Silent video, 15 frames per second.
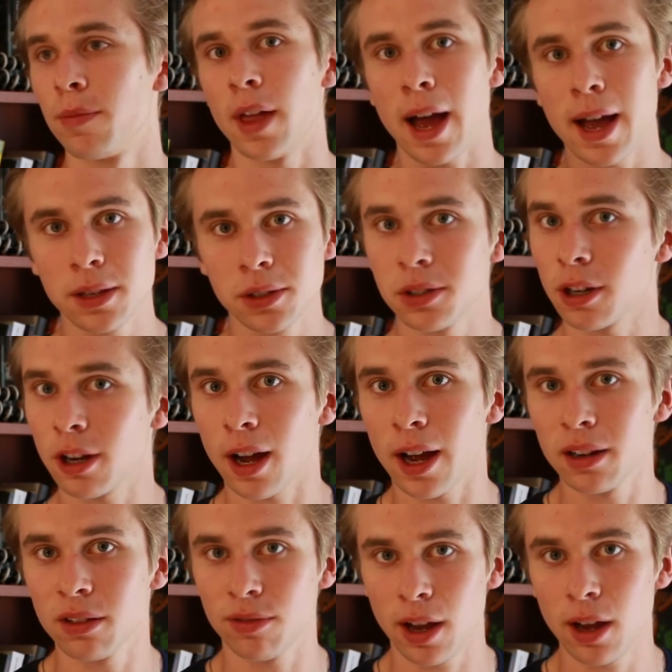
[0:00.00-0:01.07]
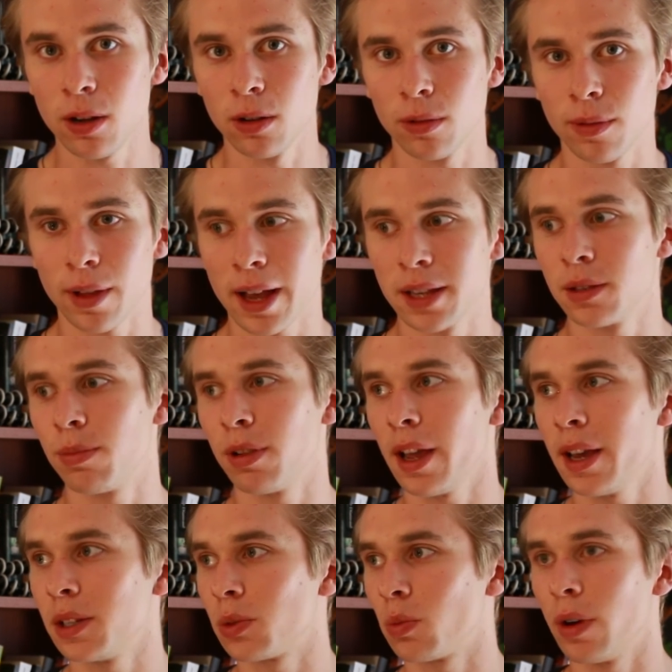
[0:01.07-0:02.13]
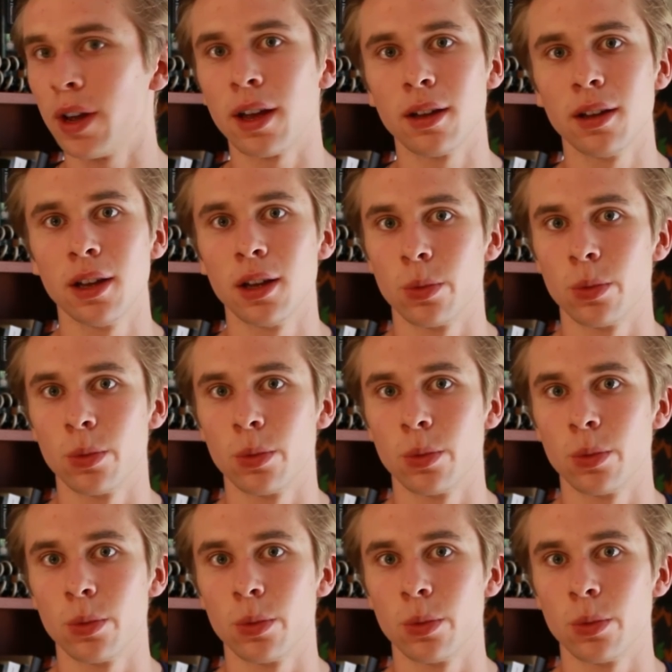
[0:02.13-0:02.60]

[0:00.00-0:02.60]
as a kind of hell, as a place where